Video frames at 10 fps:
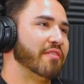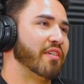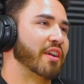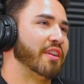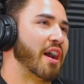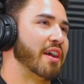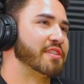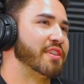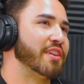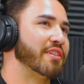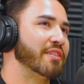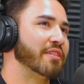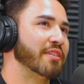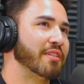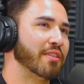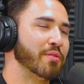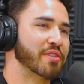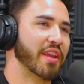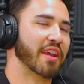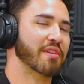Fucking Don's dinner. New
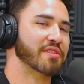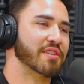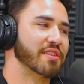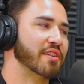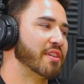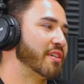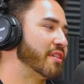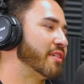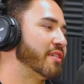steakhouse in the city.